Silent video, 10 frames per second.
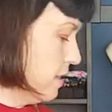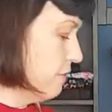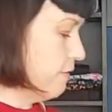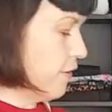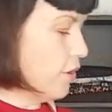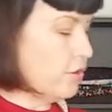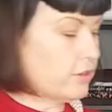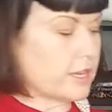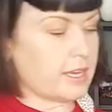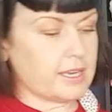
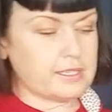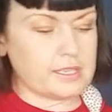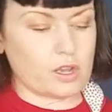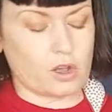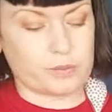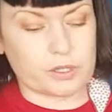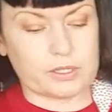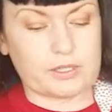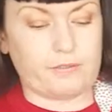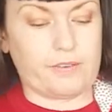Vogue Easy
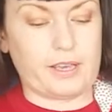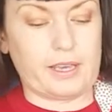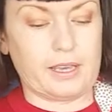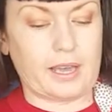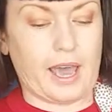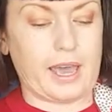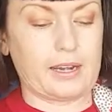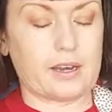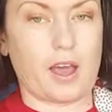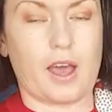Options
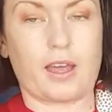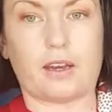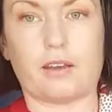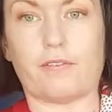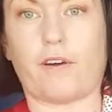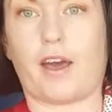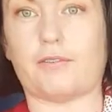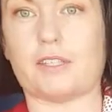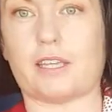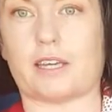
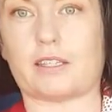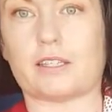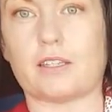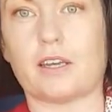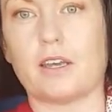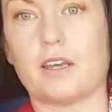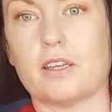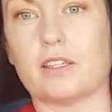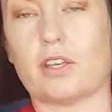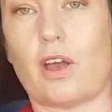V8956.
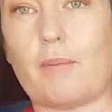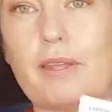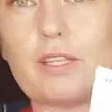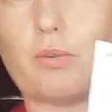So I made this